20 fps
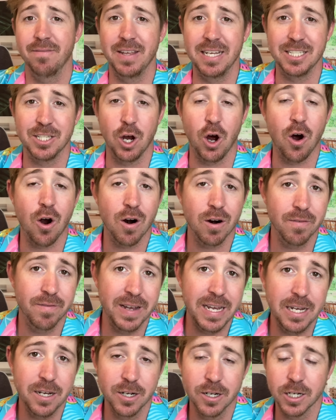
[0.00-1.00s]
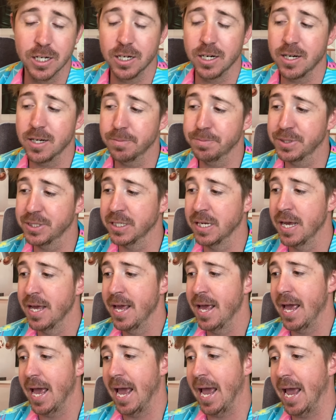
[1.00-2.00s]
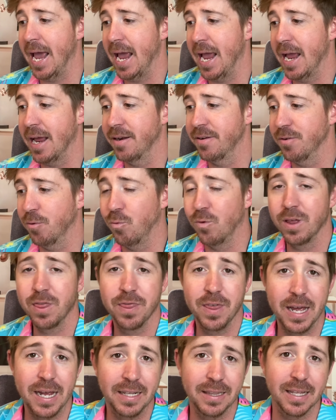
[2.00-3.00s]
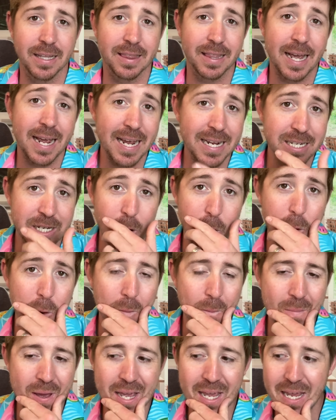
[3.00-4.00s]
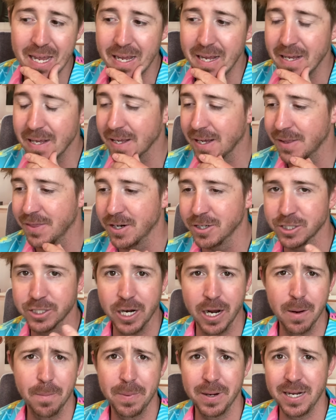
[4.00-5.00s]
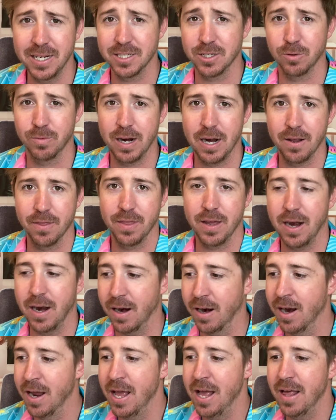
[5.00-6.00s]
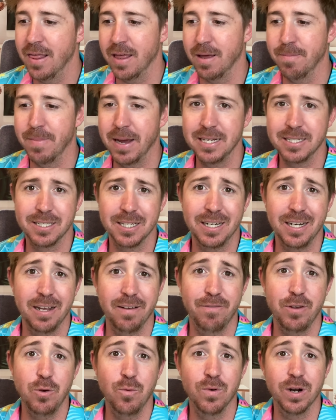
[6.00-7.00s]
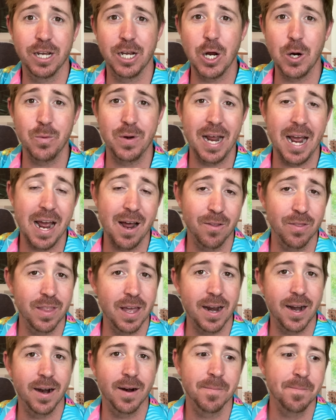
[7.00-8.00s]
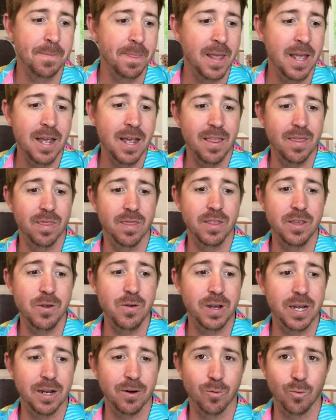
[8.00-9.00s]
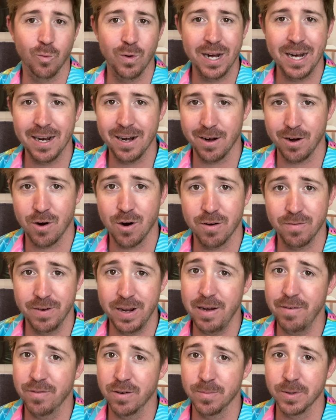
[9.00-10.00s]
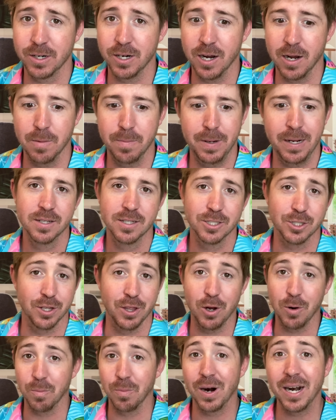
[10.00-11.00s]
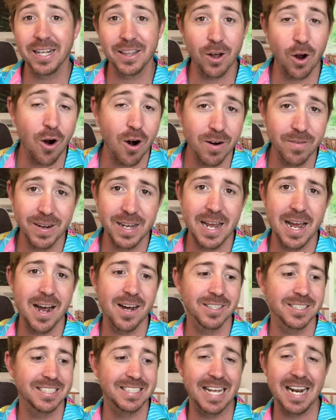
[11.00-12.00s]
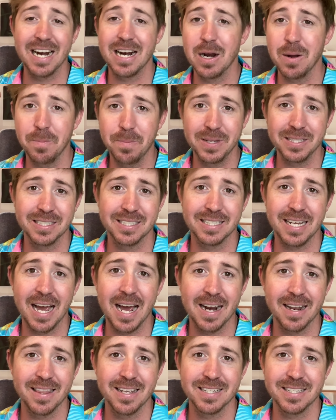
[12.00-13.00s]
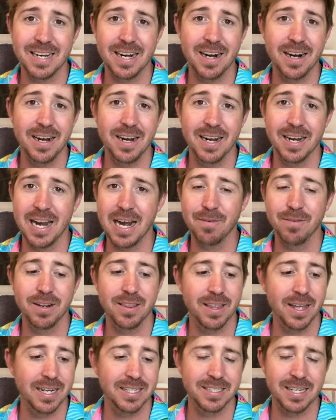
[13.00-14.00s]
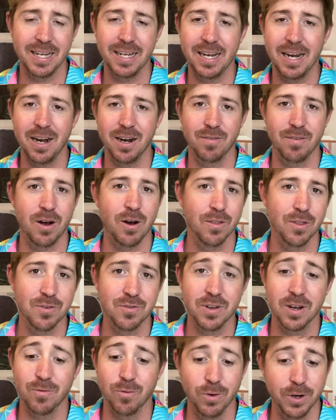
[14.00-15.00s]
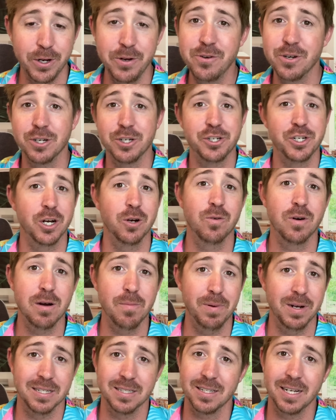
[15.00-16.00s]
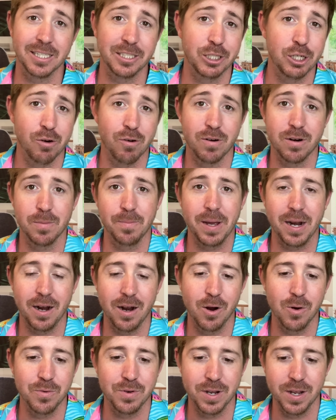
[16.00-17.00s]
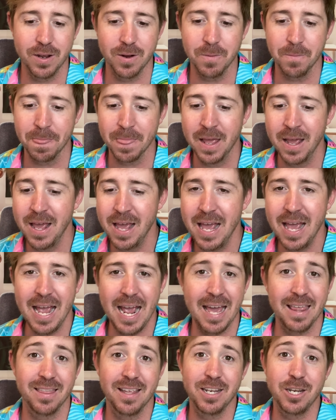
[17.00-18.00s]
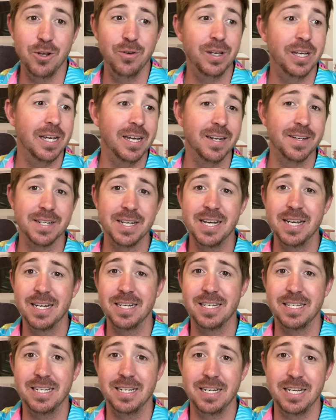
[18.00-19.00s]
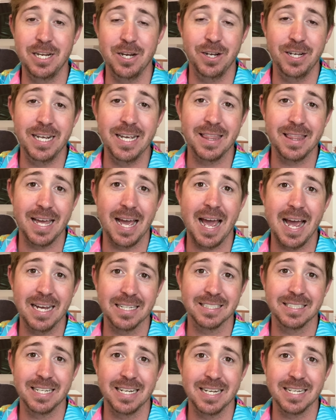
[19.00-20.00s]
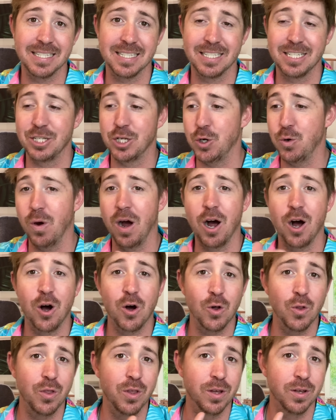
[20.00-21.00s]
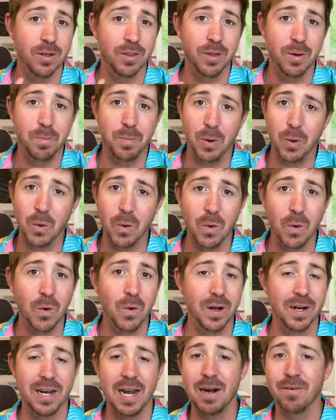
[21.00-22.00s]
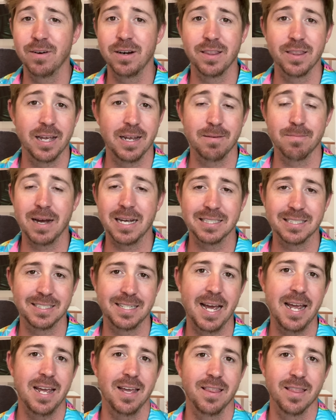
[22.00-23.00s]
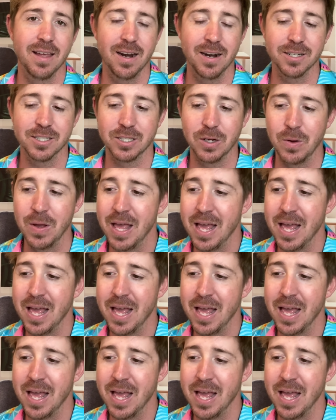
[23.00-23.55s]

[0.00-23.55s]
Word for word: these RV hookups and one thing that they had told me, uh, there's companies around there that basically, if you want to go down there, you can rent an RV from a company. So they'll bring the RV out, set it up inside of this area and everything, take care of all the stuff where you just show up and it's like showing up at a hotel. And then you get you get the access to all the, the pool and everything by staying there. So